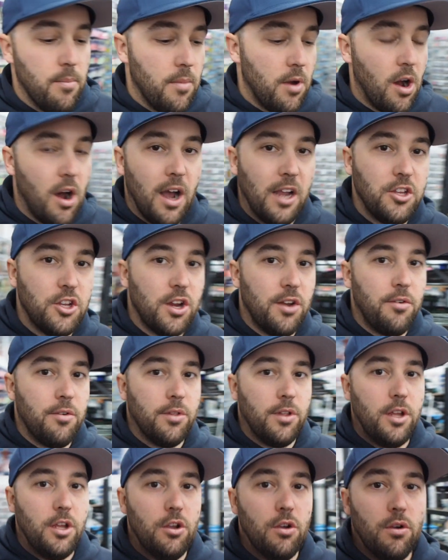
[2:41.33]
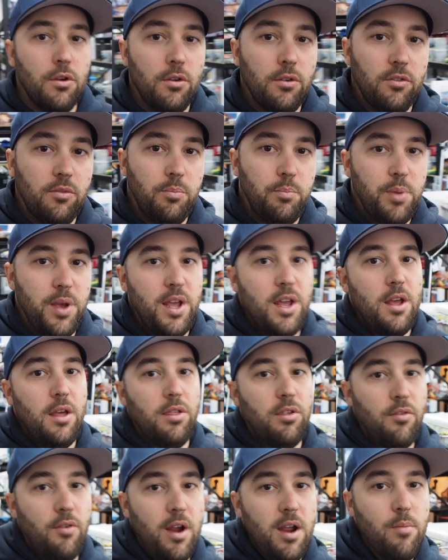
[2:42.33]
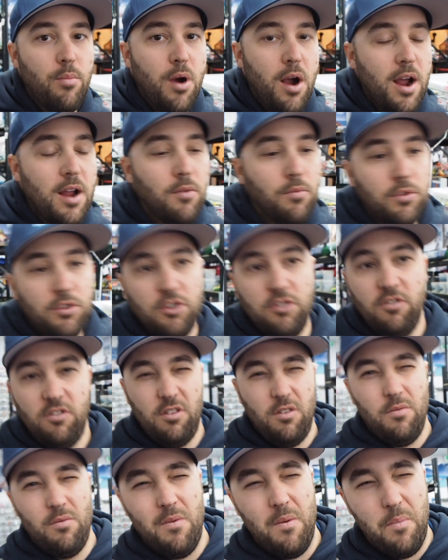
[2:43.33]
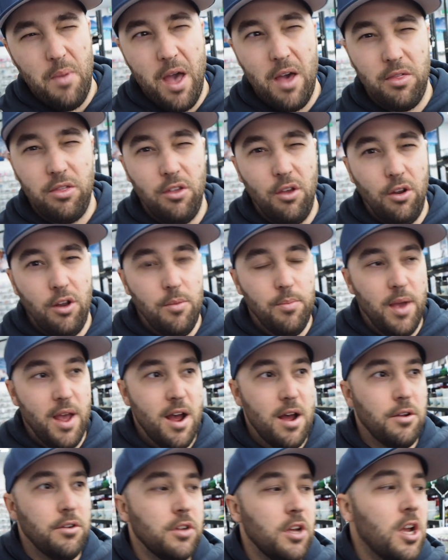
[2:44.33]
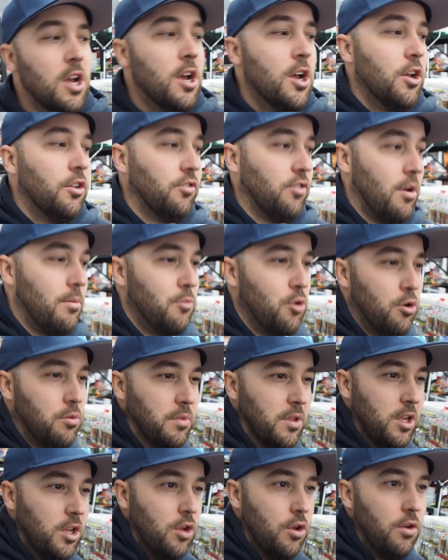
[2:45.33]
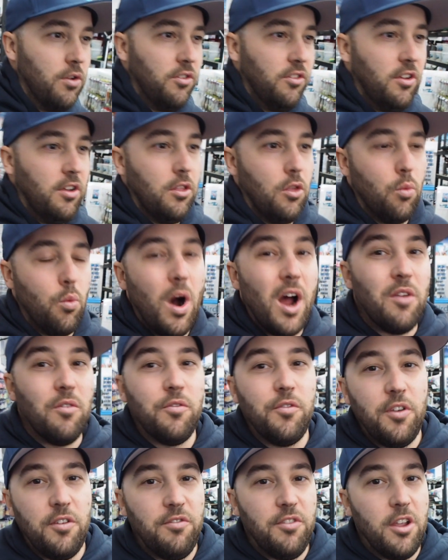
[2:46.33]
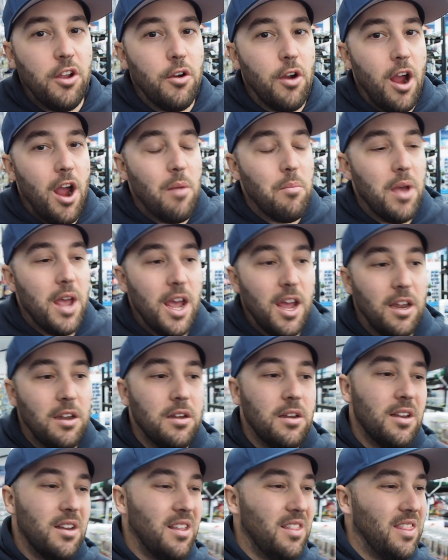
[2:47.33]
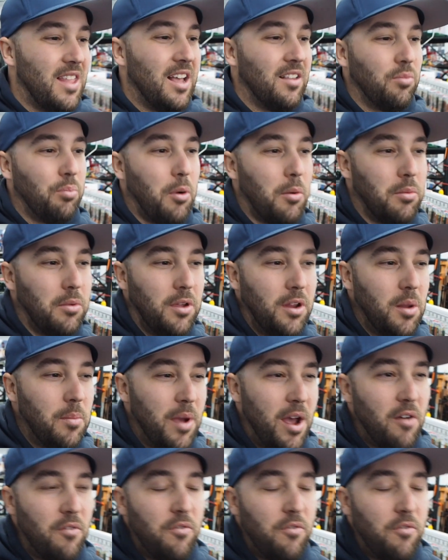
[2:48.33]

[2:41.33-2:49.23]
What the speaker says: I generally use PE3 braid, which is about 30 pound. So I'm normally using the 150 gram head, and that's probably in about